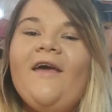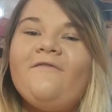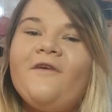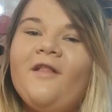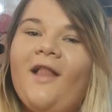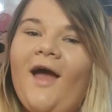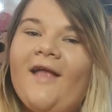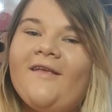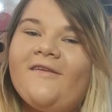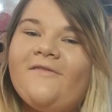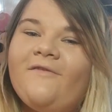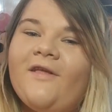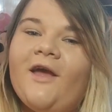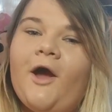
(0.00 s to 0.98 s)
If you like
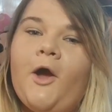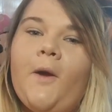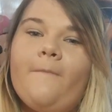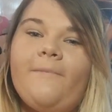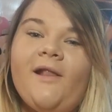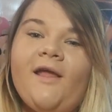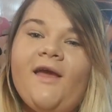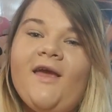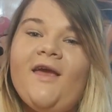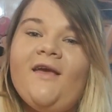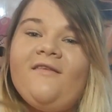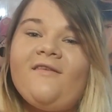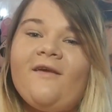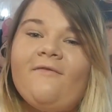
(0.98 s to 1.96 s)
this video,
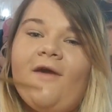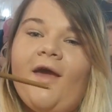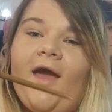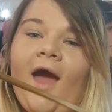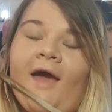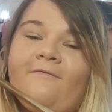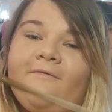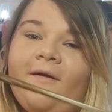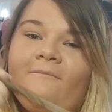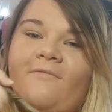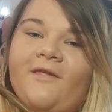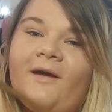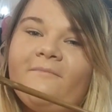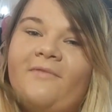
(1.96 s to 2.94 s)
please give it a
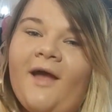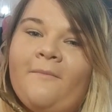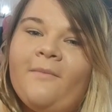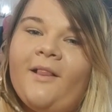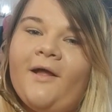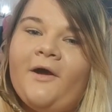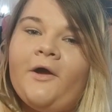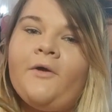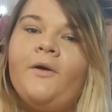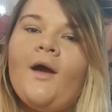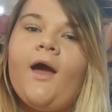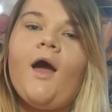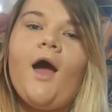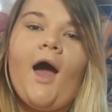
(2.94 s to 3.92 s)
thumbs up down below
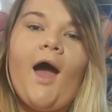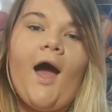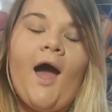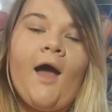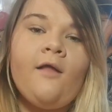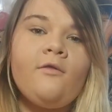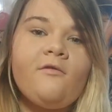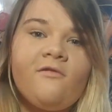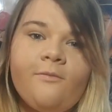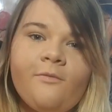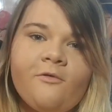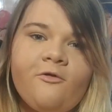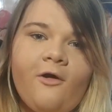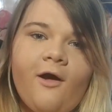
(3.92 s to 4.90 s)
and
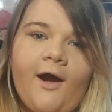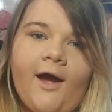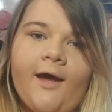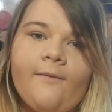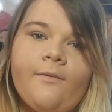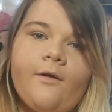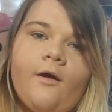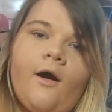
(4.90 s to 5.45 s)
subscribe.